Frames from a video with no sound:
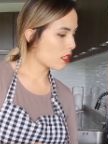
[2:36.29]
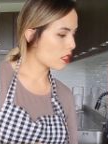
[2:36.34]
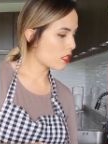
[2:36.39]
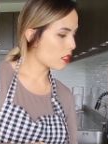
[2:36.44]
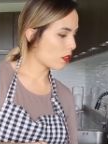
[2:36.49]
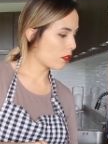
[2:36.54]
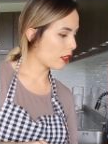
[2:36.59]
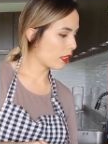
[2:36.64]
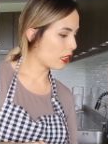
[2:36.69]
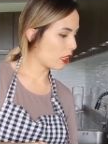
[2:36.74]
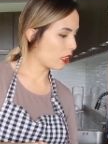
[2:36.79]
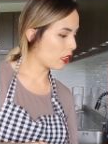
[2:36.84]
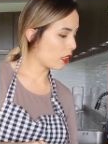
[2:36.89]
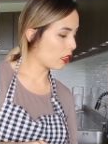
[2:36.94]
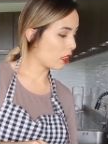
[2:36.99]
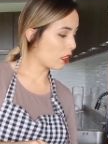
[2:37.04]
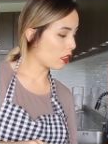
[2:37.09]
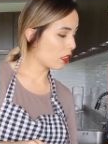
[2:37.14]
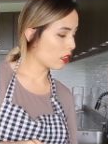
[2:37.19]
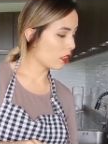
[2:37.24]
So I
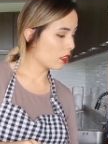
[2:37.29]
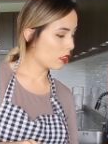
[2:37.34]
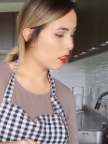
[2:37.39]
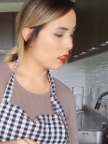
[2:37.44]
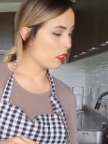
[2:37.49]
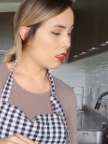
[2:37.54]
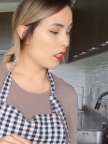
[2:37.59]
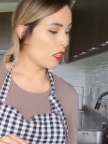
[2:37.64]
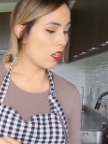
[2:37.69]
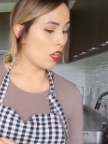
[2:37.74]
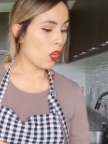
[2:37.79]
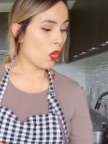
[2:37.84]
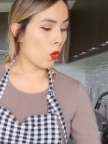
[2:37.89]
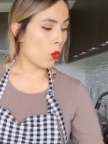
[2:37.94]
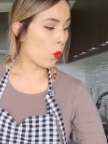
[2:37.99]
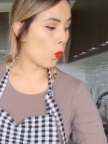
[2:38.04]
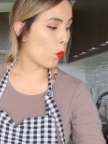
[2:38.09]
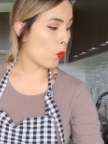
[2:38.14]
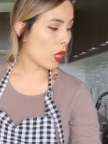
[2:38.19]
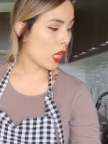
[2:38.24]
need
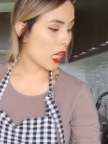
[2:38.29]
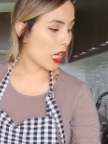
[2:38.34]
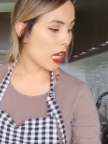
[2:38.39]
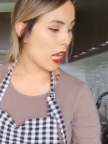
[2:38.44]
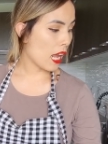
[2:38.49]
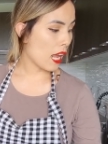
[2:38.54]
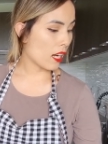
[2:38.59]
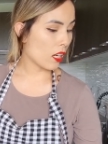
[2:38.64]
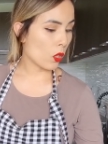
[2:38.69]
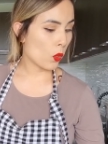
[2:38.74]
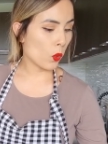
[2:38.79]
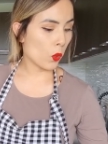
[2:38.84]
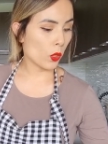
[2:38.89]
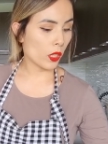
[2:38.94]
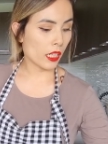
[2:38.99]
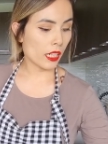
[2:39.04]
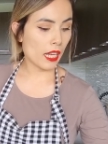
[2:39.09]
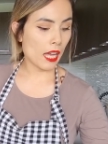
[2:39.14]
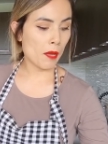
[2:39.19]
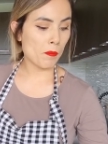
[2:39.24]

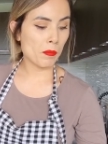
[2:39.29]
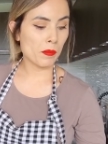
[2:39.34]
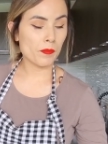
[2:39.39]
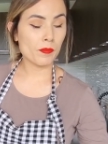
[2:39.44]
1¼ cup.